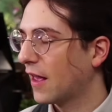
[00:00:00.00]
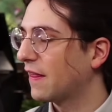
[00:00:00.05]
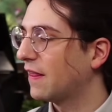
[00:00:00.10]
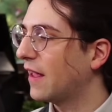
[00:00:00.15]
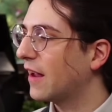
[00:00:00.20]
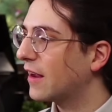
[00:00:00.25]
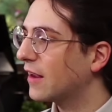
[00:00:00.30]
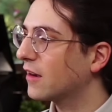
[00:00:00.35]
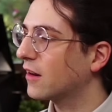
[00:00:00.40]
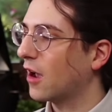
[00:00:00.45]

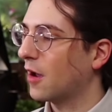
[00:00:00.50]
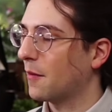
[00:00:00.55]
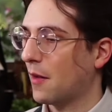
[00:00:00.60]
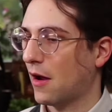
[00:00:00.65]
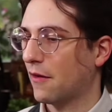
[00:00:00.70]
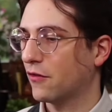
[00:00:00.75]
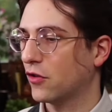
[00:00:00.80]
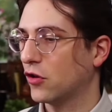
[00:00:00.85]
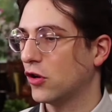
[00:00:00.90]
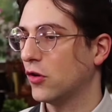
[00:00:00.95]
they can come
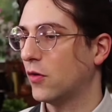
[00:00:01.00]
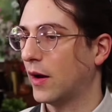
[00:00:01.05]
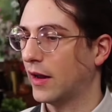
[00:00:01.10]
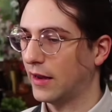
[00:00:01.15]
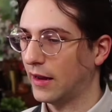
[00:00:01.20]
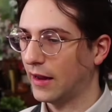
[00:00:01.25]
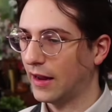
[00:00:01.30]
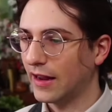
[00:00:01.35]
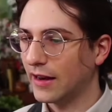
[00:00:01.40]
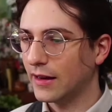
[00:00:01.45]
after you at
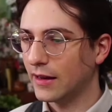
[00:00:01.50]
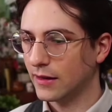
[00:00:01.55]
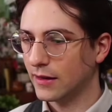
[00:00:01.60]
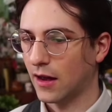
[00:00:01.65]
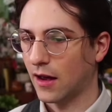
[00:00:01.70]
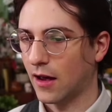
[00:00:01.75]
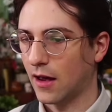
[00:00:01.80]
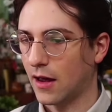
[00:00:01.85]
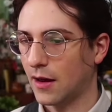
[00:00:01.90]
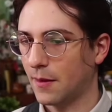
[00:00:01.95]
any
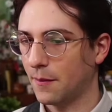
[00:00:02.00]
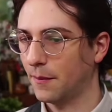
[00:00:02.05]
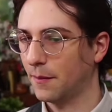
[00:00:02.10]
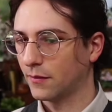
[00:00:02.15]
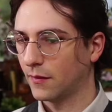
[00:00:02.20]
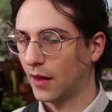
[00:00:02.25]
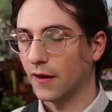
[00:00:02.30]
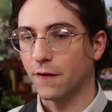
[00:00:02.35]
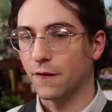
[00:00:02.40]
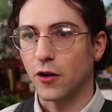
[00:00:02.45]
time
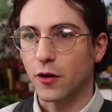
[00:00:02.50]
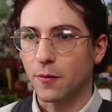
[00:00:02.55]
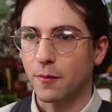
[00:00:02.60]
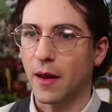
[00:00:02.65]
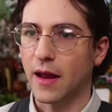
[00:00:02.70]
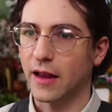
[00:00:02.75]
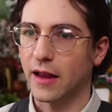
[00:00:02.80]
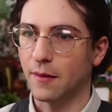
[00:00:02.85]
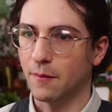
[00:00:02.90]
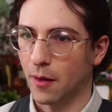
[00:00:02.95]
if you're
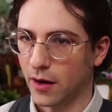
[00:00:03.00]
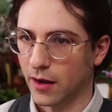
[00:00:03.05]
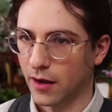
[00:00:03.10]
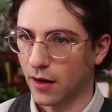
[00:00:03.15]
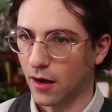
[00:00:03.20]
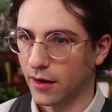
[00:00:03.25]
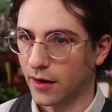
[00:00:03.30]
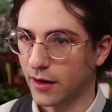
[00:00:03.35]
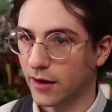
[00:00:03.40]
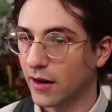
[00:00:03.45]
making money
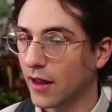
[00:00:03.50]
on it.